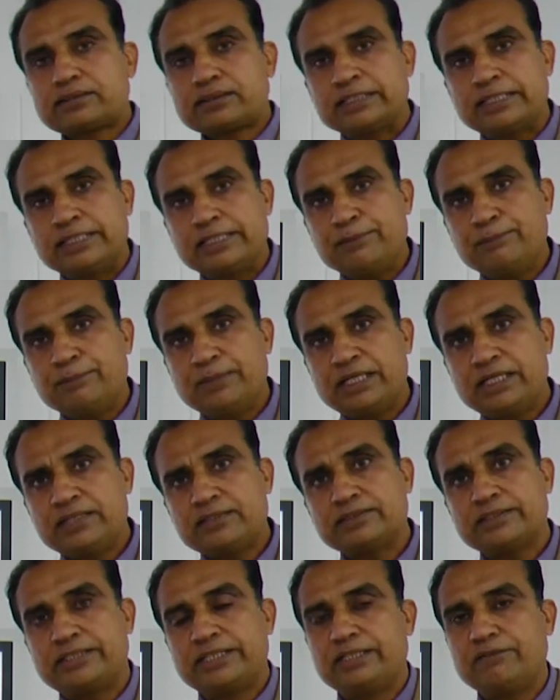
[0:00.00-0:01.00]

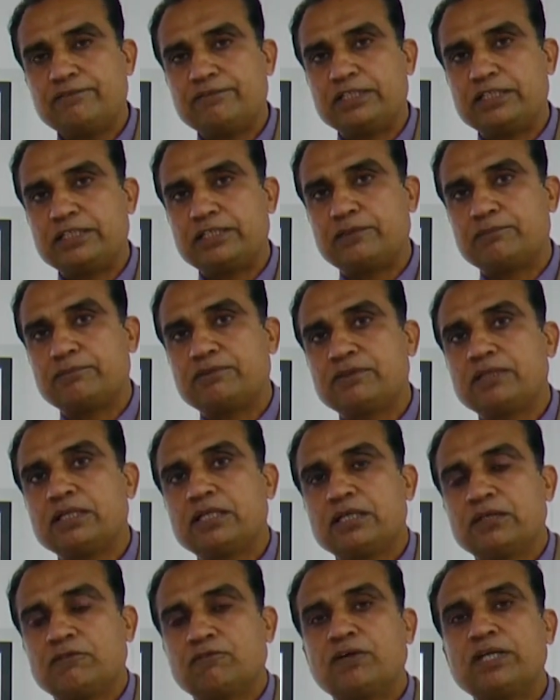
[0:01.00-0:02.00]
eliminate 3 variables.
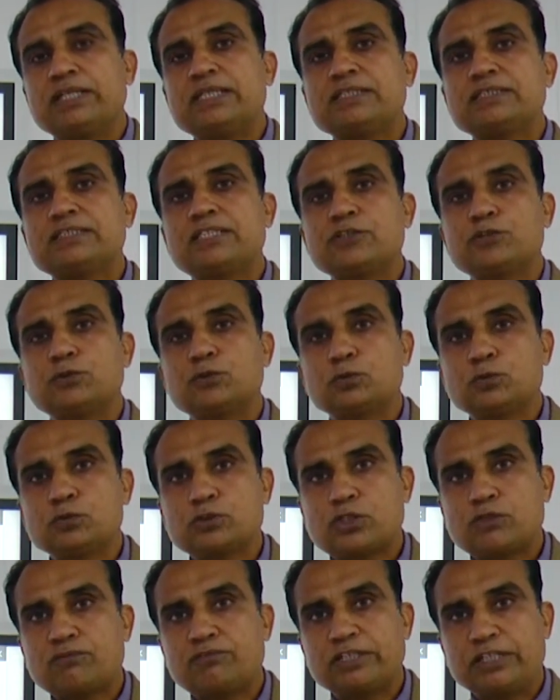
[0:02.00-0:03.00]
What is the
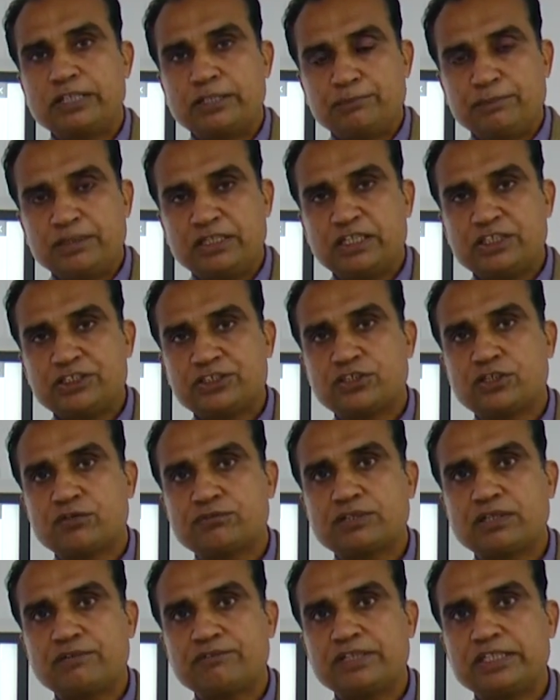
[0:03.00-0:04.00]
use of elimination
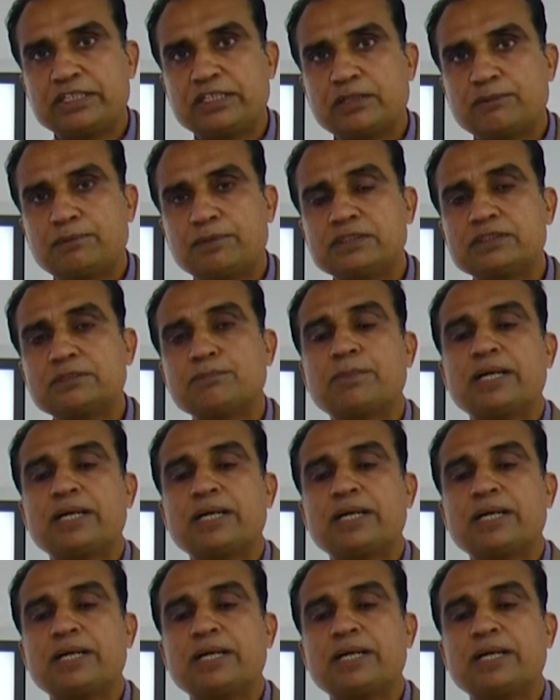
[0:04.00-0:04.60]
of the variables?